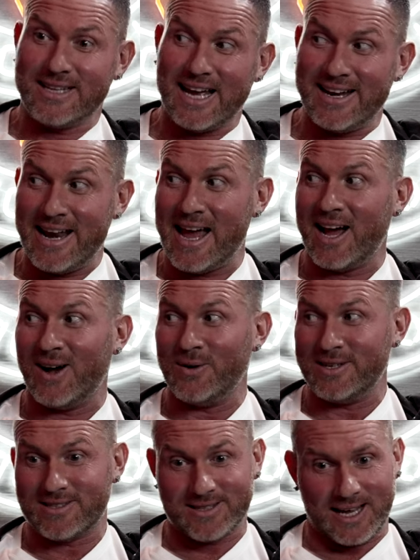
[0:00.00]
that now
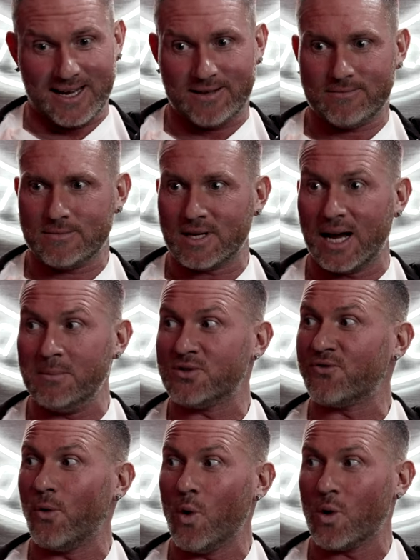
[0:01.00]
is like times
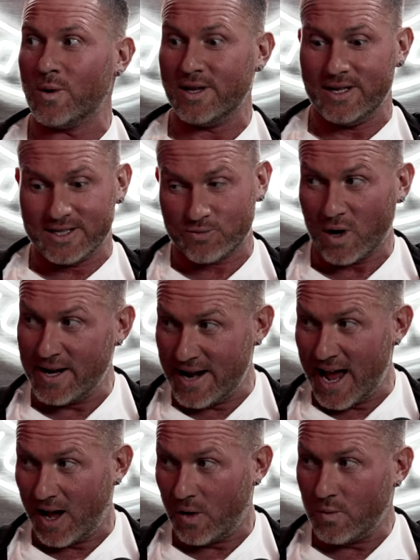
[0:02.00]
four what it is right now.